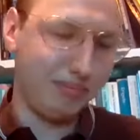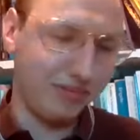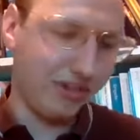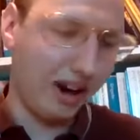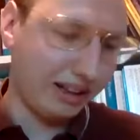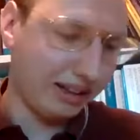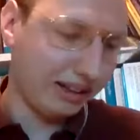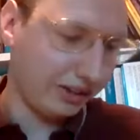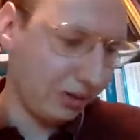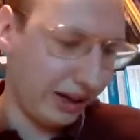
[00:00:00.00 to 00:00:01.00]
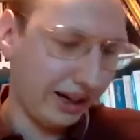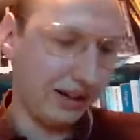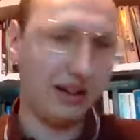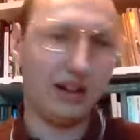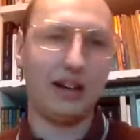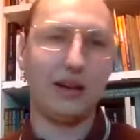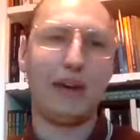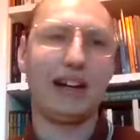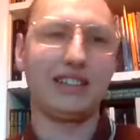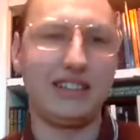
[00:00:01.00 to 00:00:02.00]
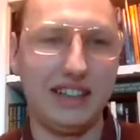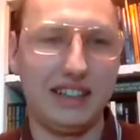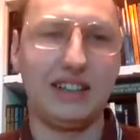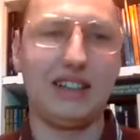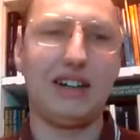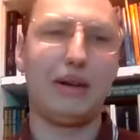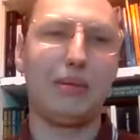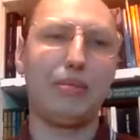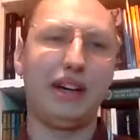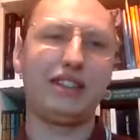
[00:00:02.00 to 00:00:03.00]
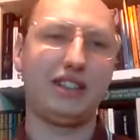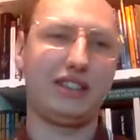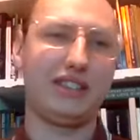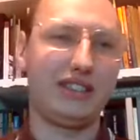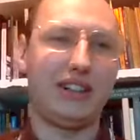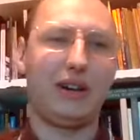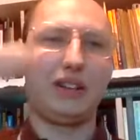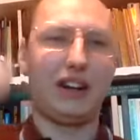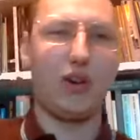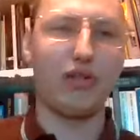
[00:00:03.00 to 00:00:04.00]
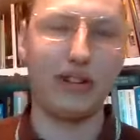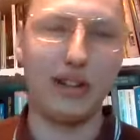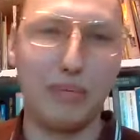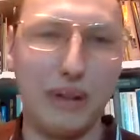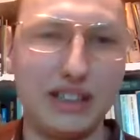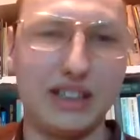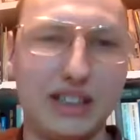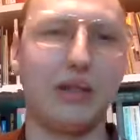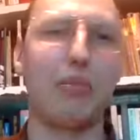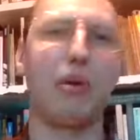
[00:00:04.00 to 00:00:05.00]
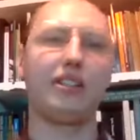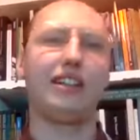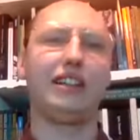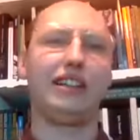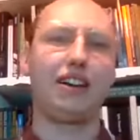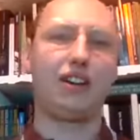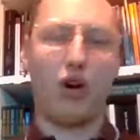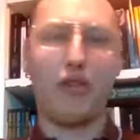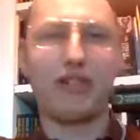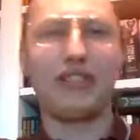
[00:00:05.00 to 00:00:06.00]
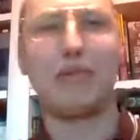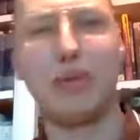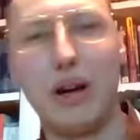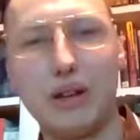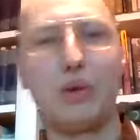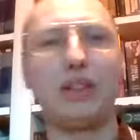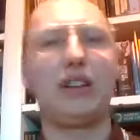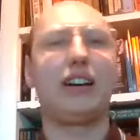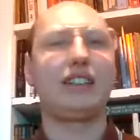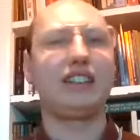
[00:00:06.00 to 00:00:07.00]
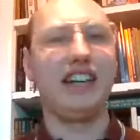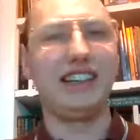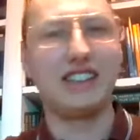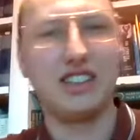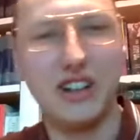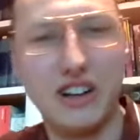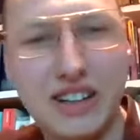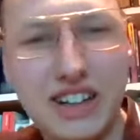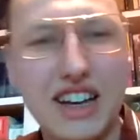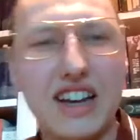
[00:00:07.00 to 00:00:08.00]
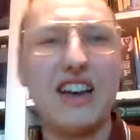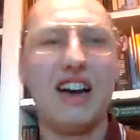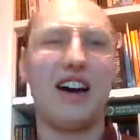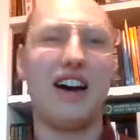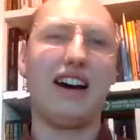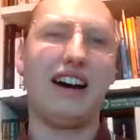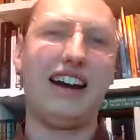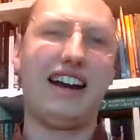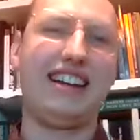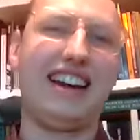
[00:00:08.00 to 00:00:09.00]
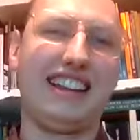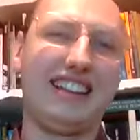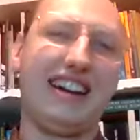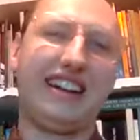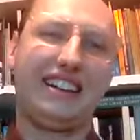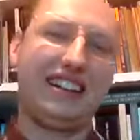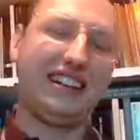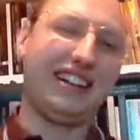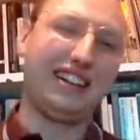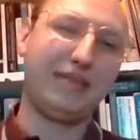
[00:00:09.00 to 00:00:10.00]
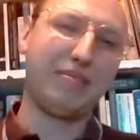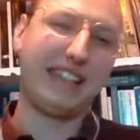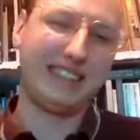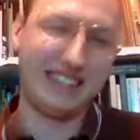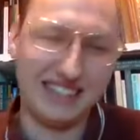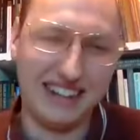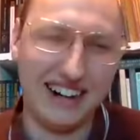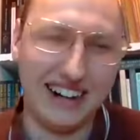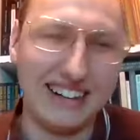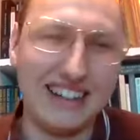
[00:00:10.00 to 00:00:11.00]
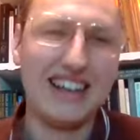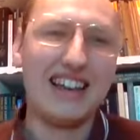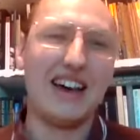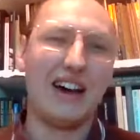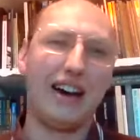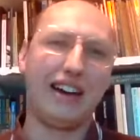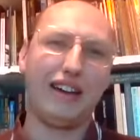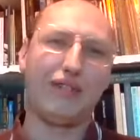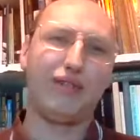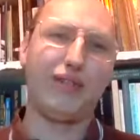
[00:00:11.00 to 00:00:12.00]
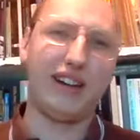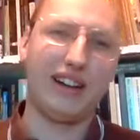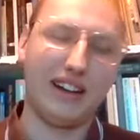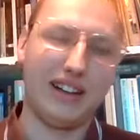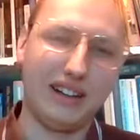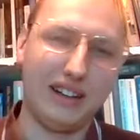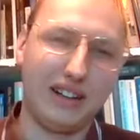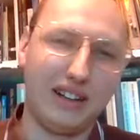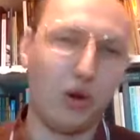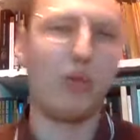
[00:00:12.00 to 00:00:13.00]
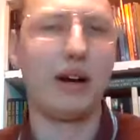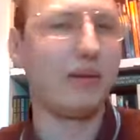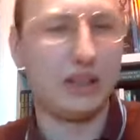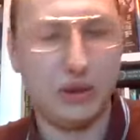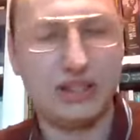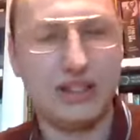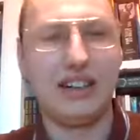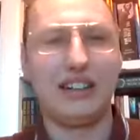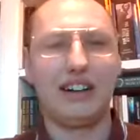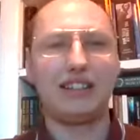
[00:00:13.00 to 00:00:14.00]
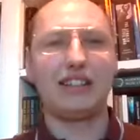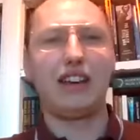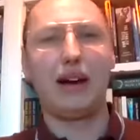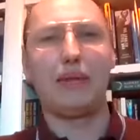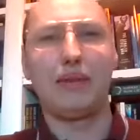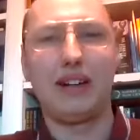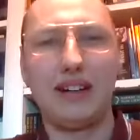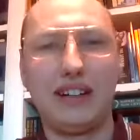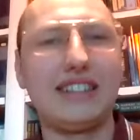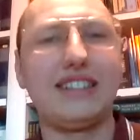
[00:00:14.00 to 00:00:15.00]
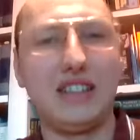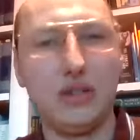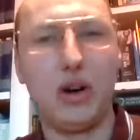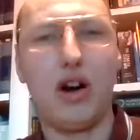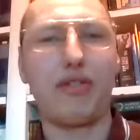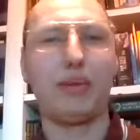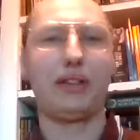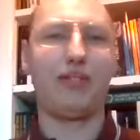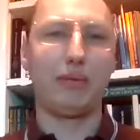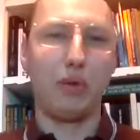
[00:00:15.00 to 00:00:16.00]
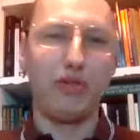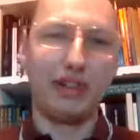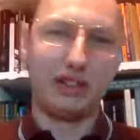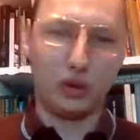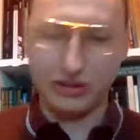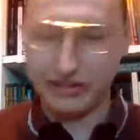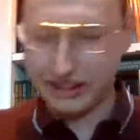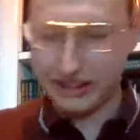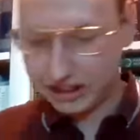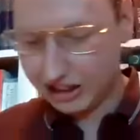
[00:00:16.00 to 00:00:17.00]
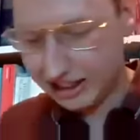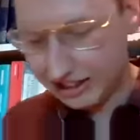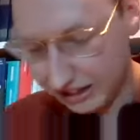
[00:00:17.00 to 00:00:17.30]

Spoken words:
right-wing magazine pictured on their cover, they pictured the party leader covered in blood with like a chainsaw, and they had like the message there. If Roemer, which was the leader at the time, gets into government, we're moving to Switzerland.